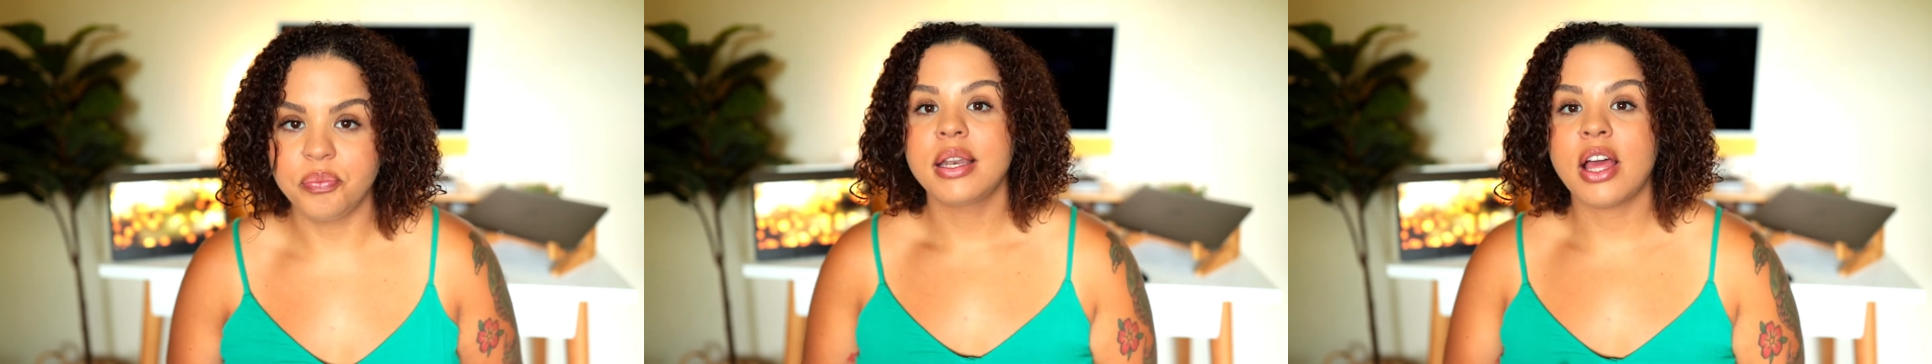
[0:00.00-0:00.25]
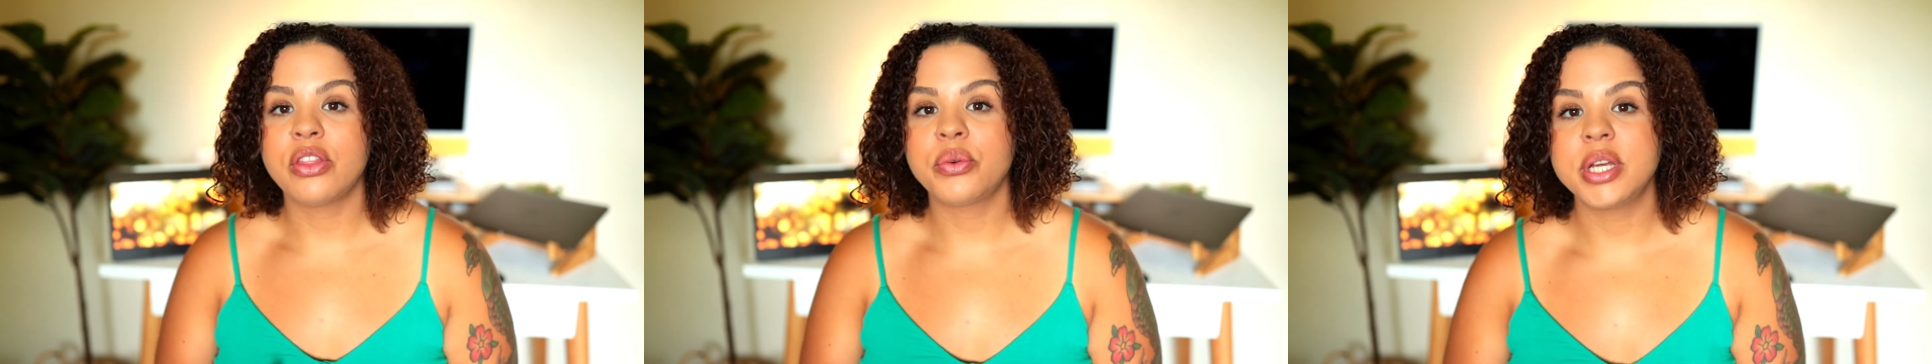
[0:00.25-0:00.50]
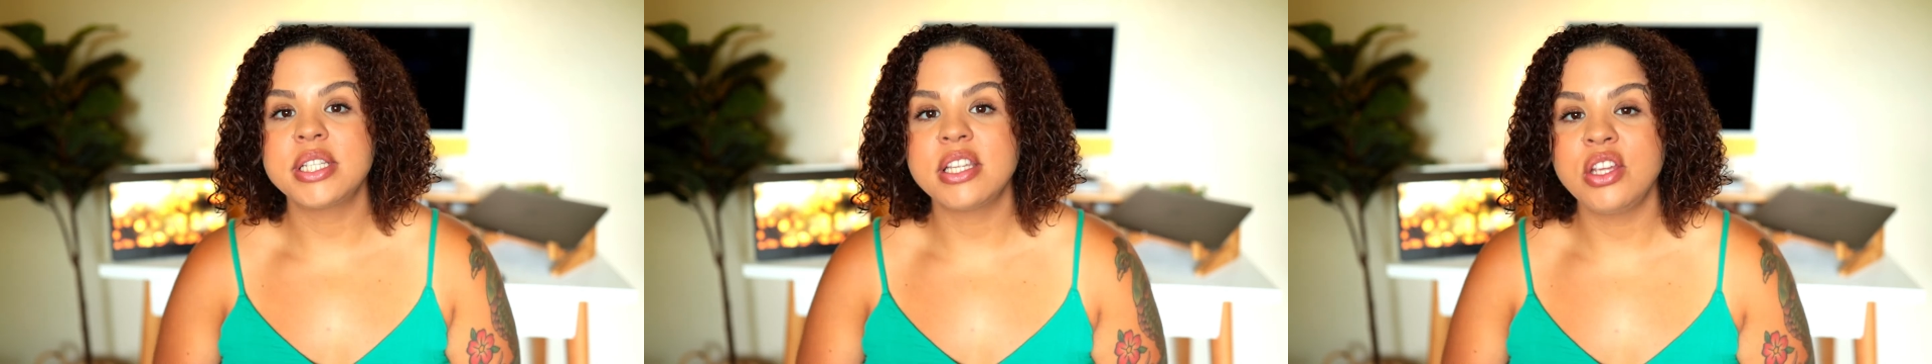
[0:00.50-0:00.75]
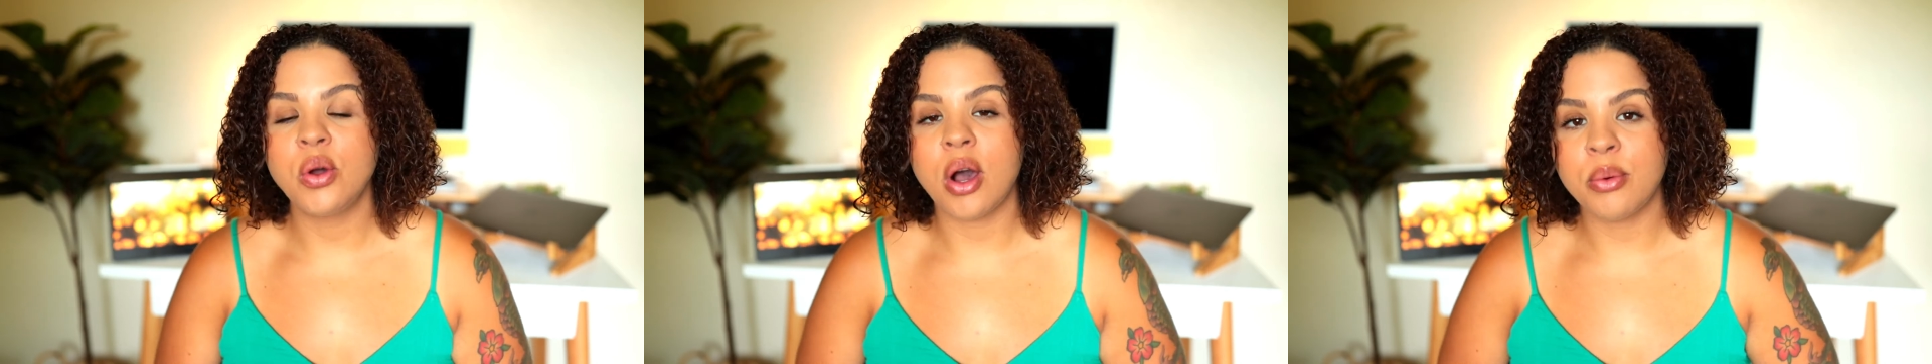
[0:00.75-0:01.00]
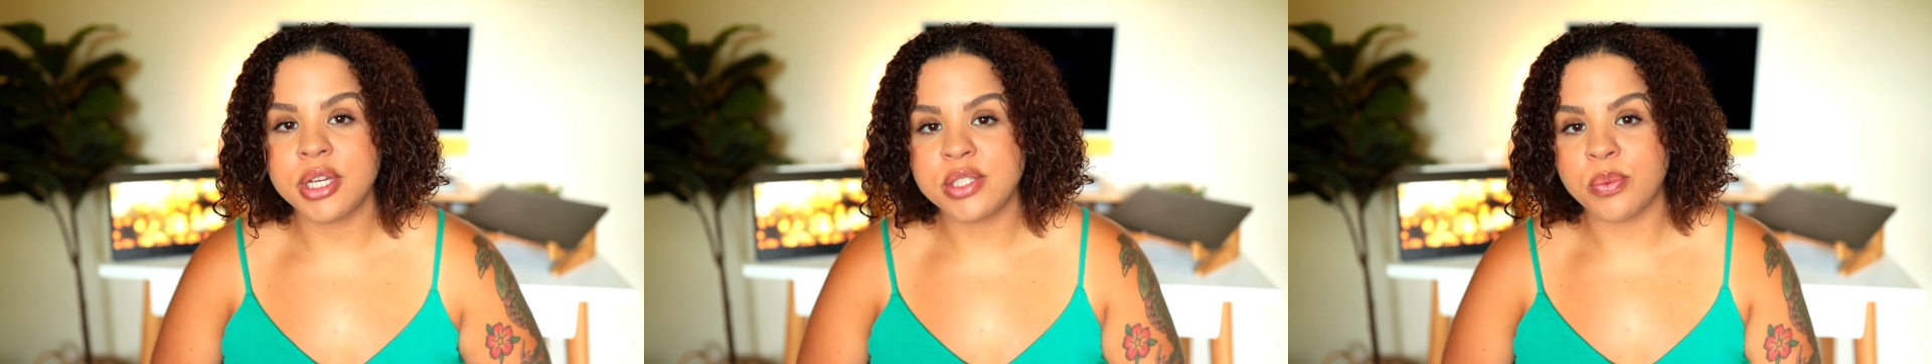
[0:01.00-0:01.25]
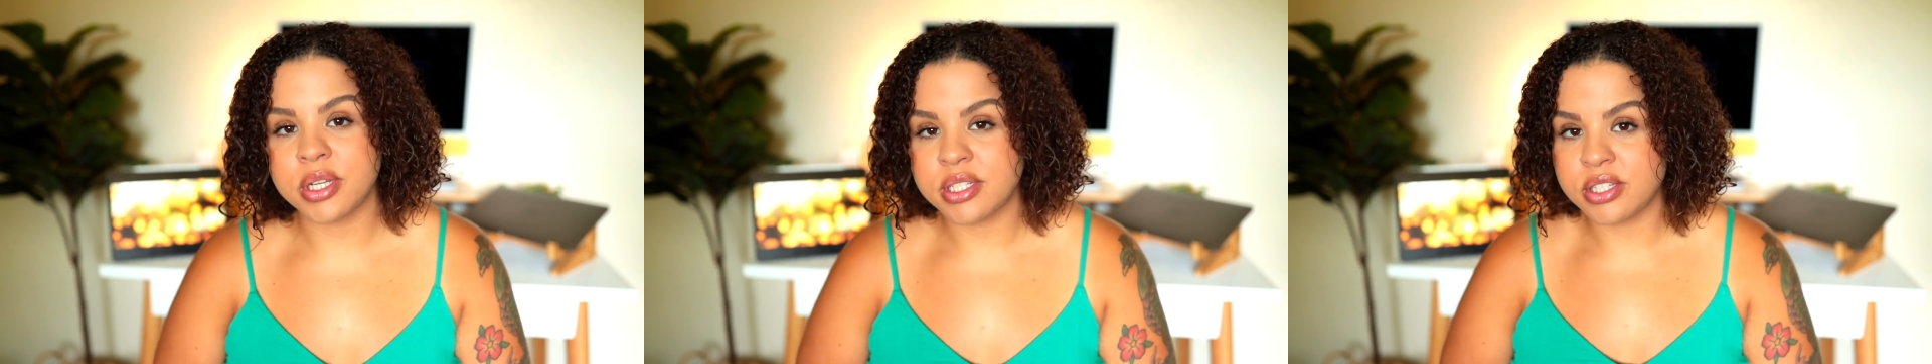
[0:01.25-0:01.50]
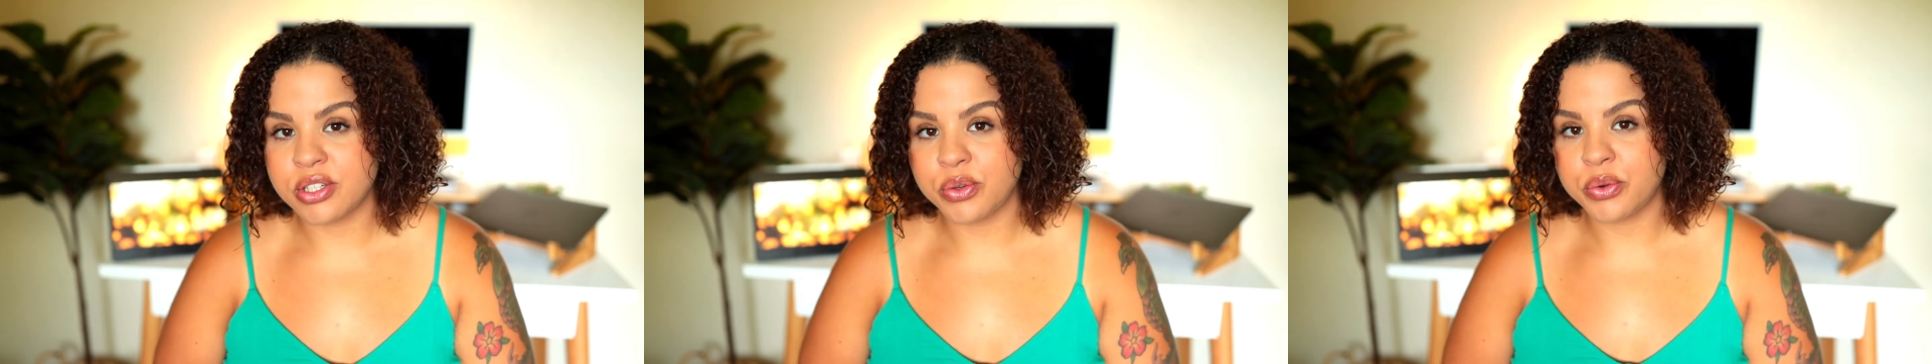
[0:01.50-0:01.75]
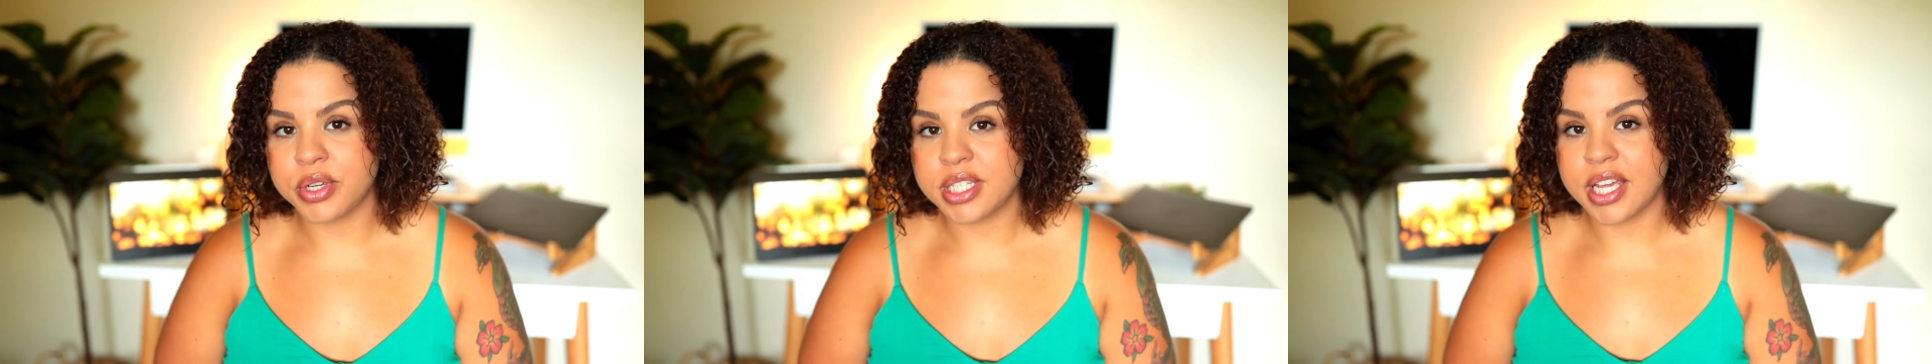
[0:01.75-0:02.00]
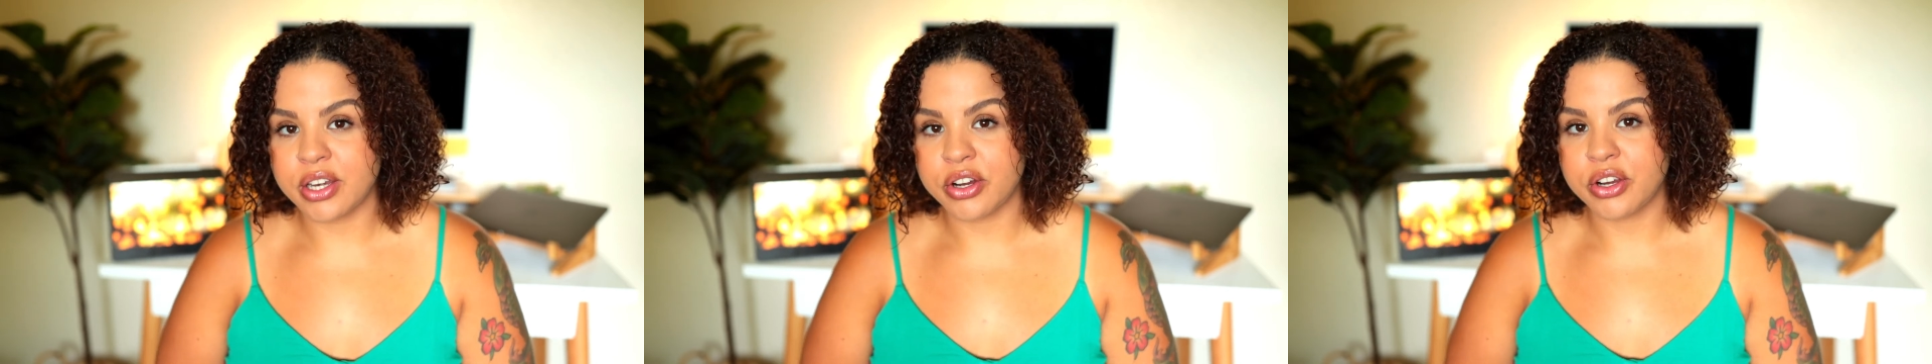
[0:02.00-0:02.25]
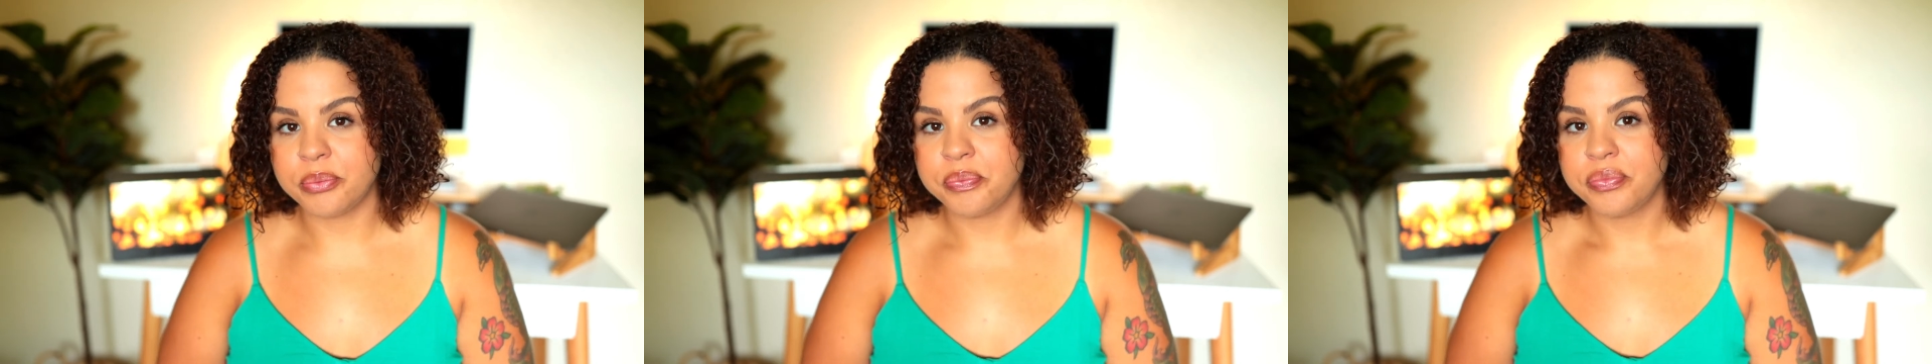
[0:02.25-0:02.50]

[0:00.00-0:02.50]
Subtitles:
Now, the reason you always want to do a retainer